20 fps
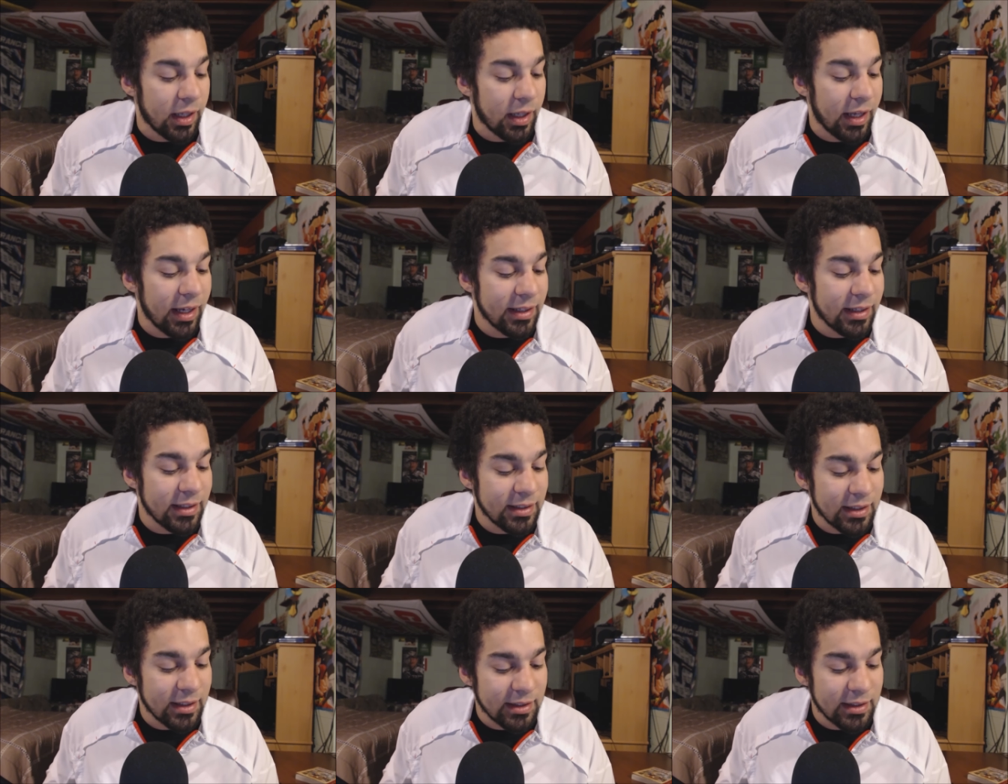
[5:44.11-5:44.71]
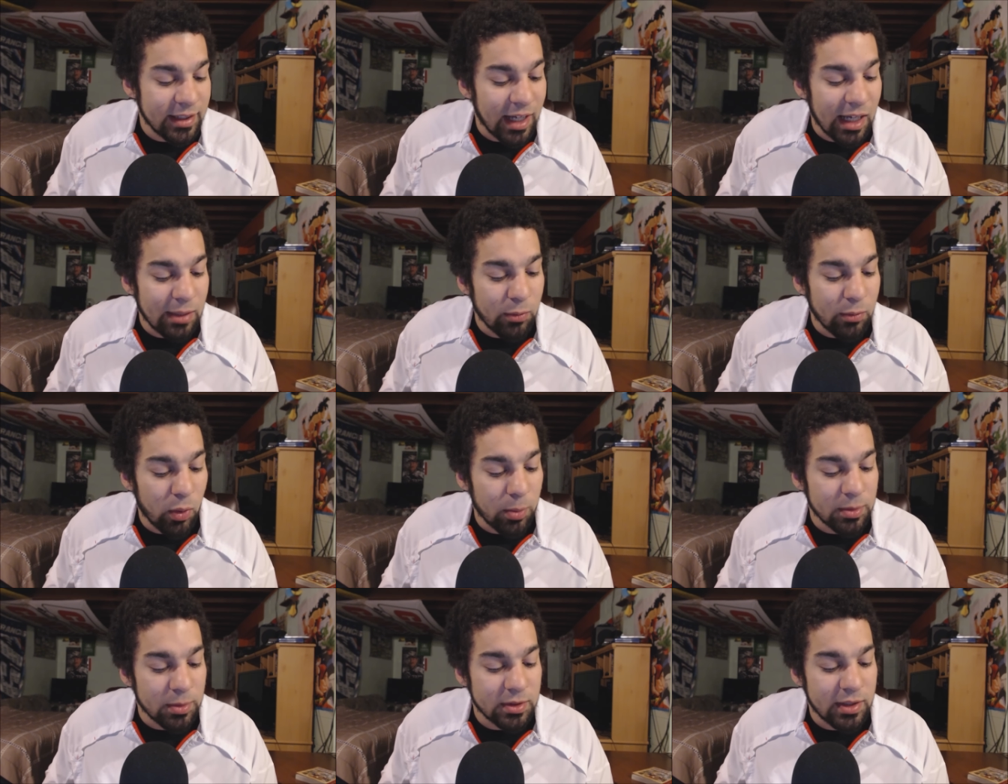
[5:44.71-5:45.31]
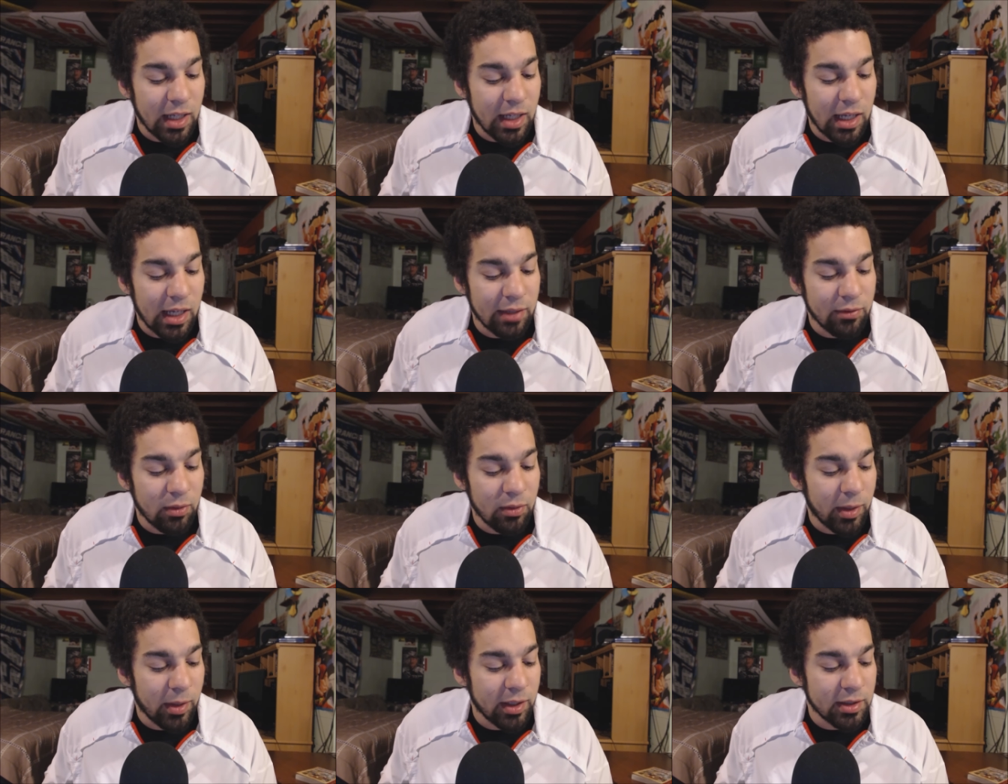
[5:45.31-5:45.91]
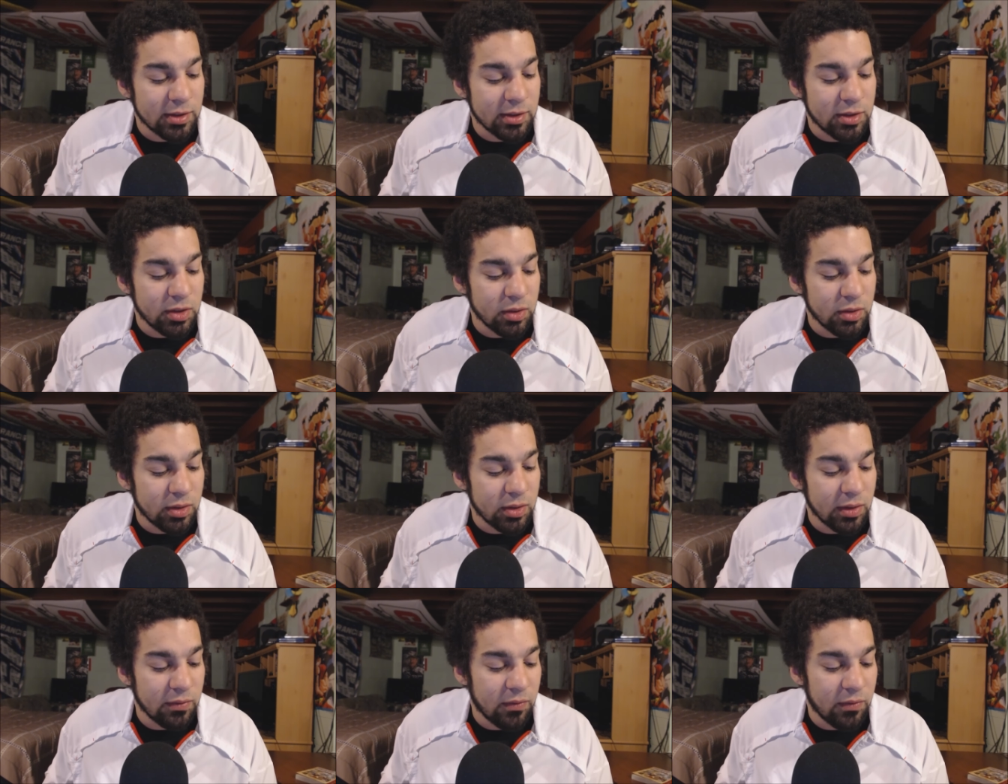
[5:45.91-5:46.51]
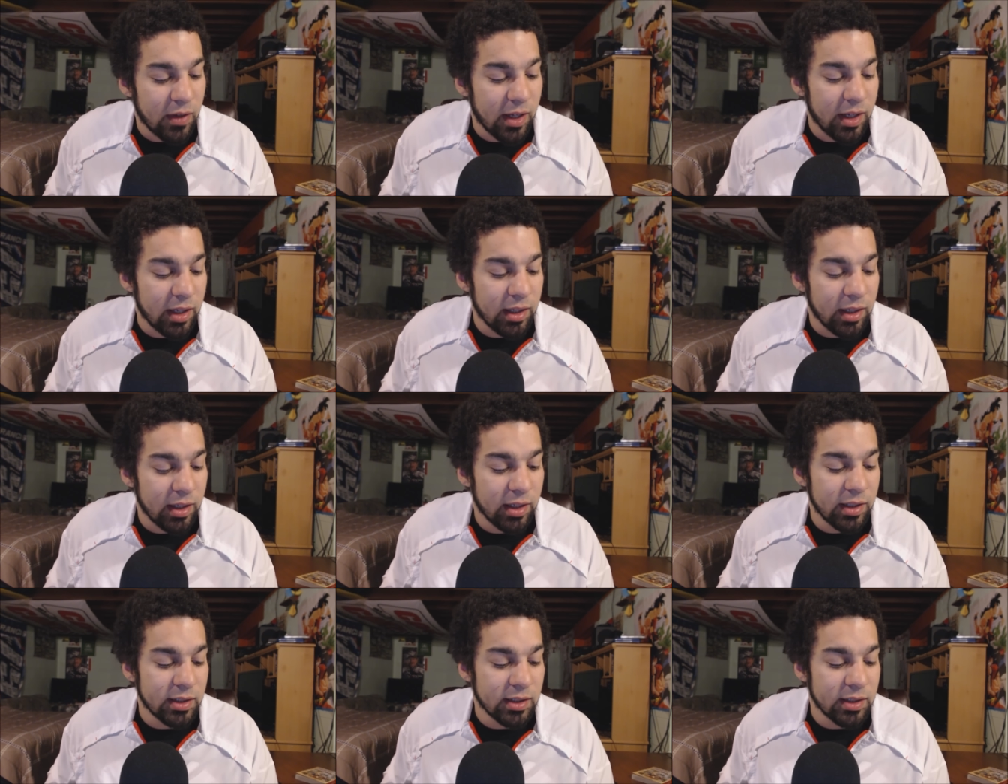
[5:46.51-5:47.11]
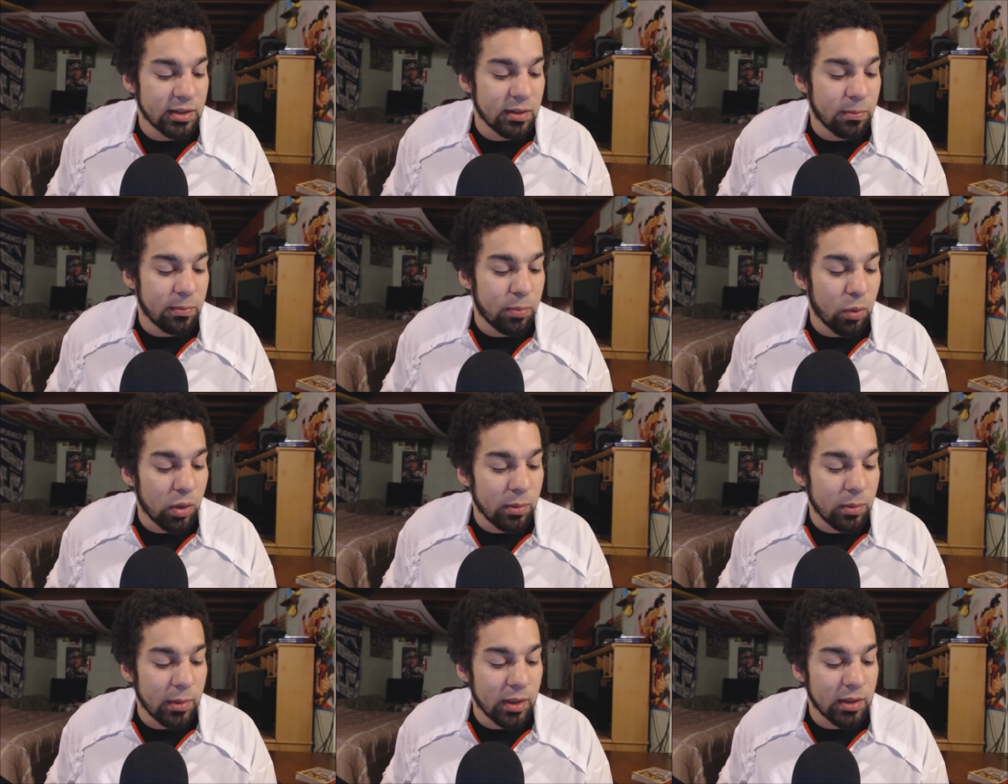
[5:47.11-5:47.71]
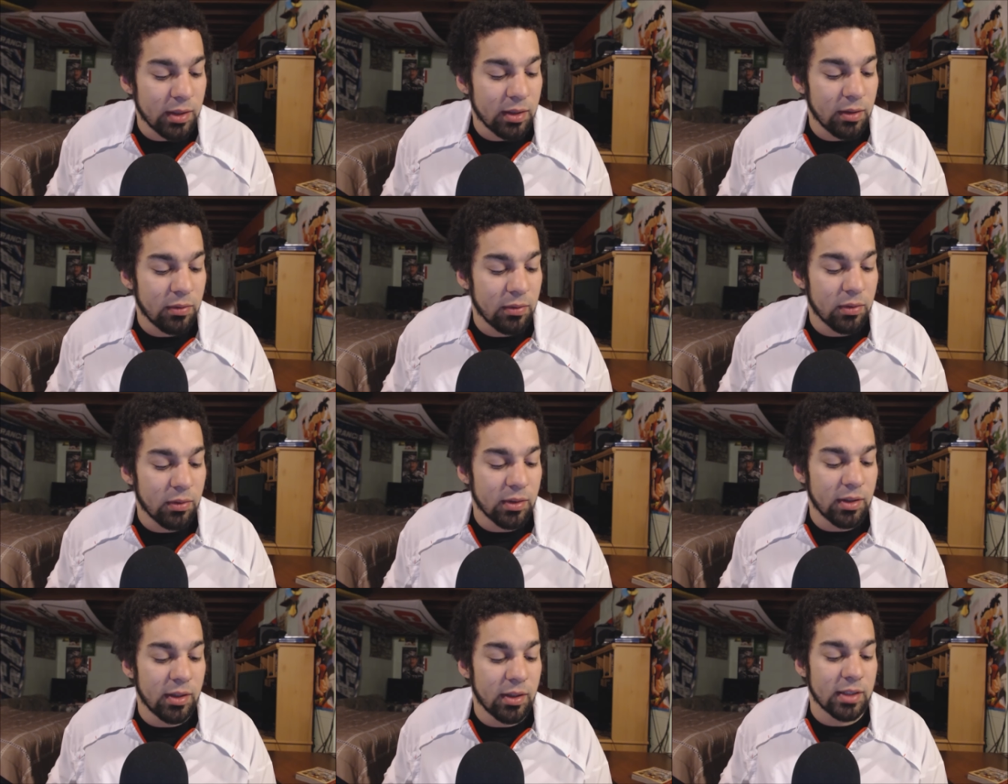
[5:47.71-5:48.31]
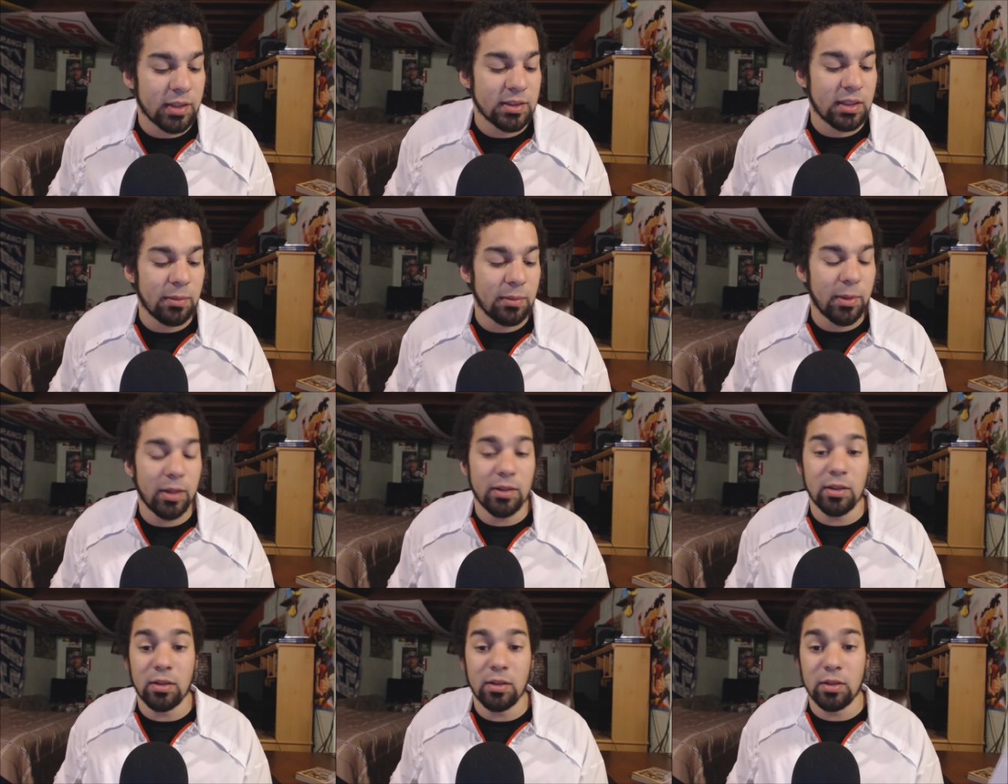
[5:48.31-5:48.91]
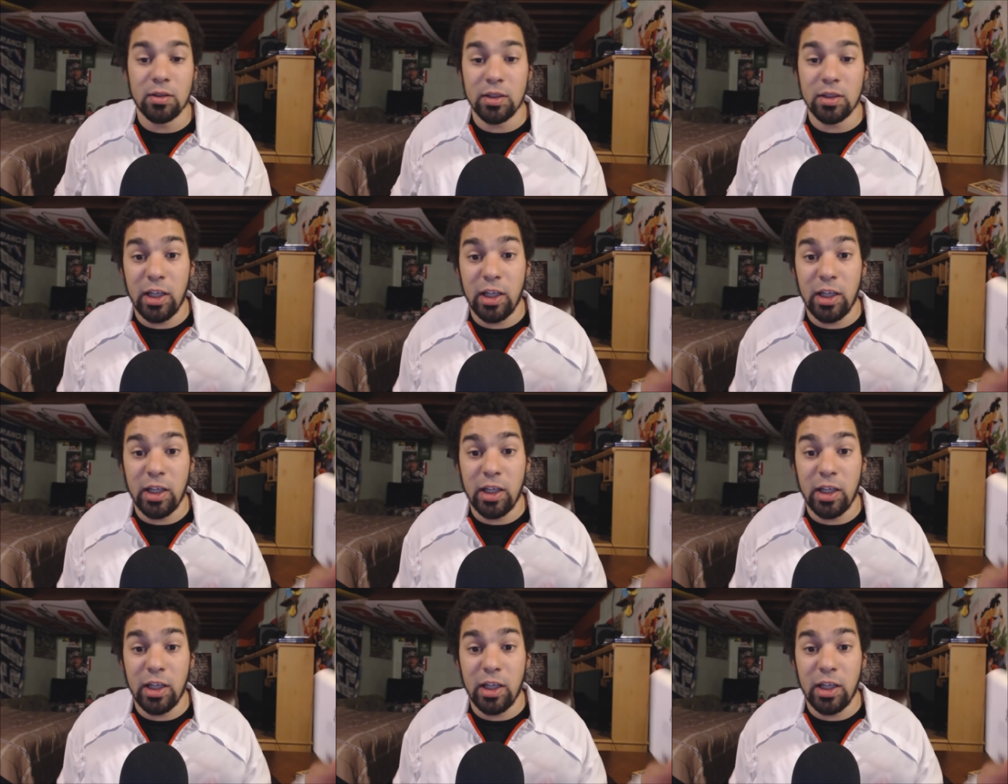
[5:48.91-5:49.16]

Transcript: And in the dying moments, Diavel managed to convey his appointment for the next commander,